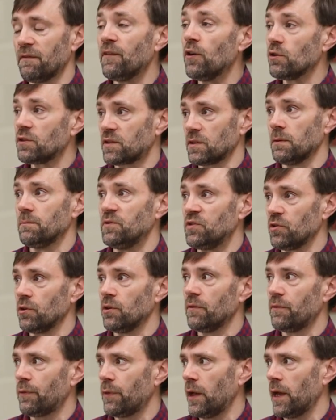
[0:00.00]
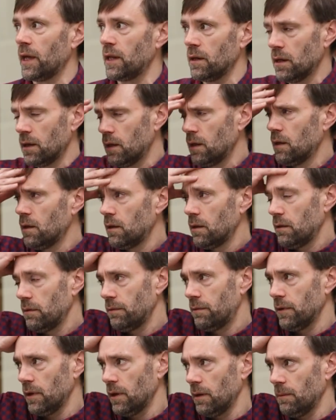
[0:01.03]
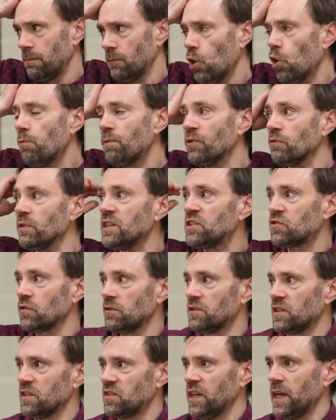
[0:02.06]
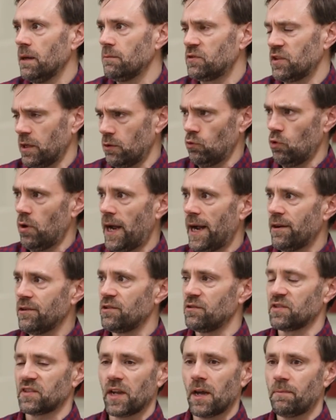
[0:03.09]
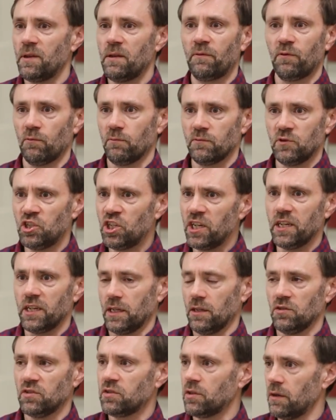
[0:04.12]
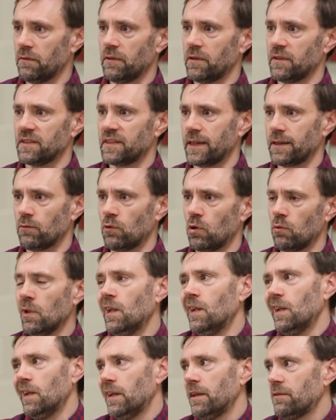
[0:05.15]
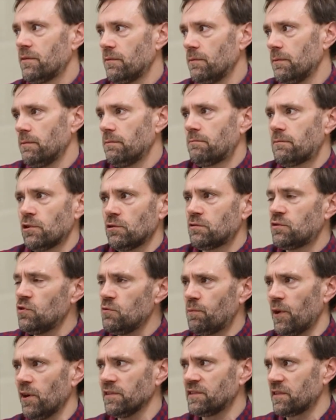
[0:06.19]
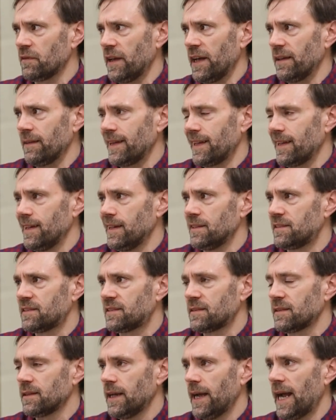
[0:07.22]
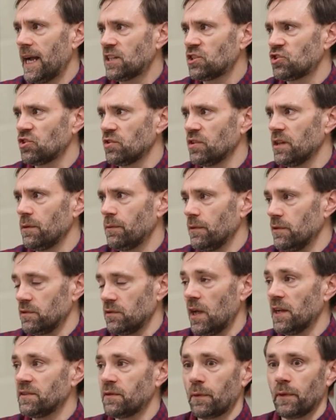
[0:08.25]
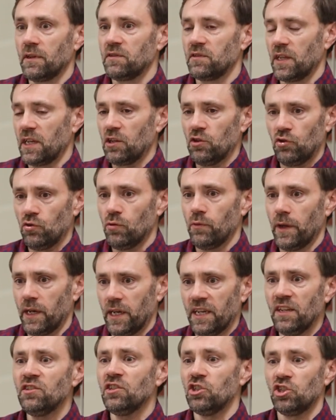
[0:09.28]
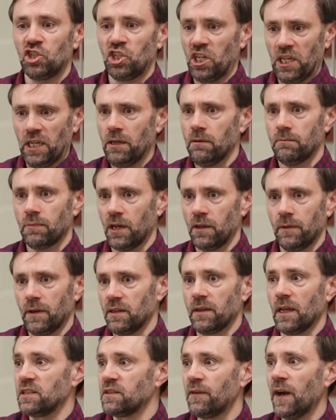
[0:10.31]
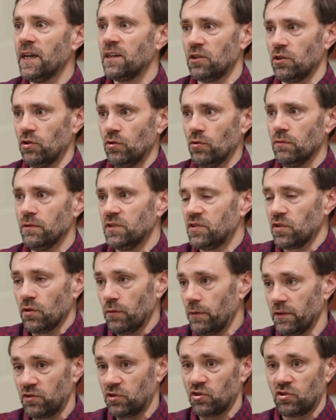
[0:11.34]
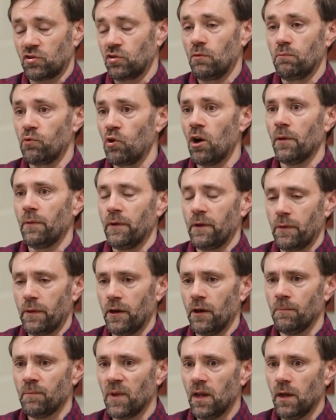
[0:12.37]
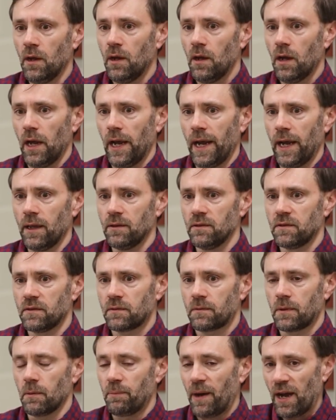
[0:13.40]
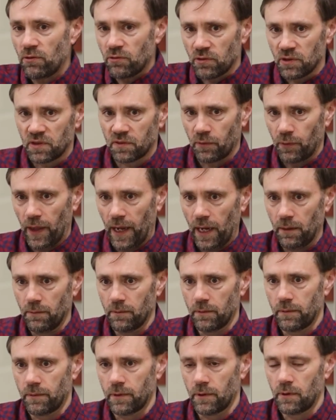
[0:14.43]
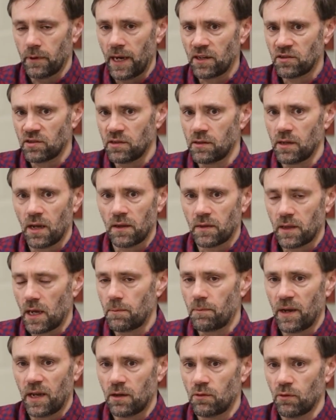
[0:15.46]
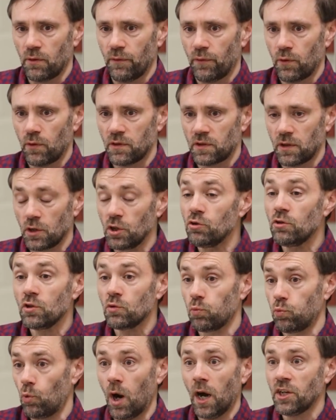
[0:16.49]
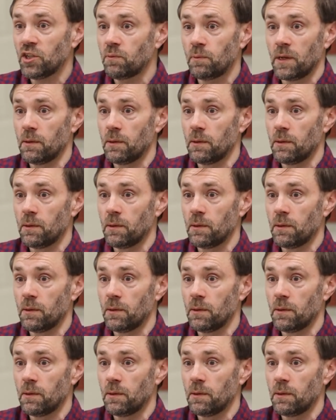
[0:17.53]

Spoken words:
folks observe that the open resource exams, like, well, how do you stop people from cheating and stuff? It's like, well, there are two parts to that. Like, it's actually, there's lots of things they can do that isn't cheating, and that's fine to do. And so there's just sort of broadly there. And the boundaries for that, they're actually not that bad to enforce. You just watch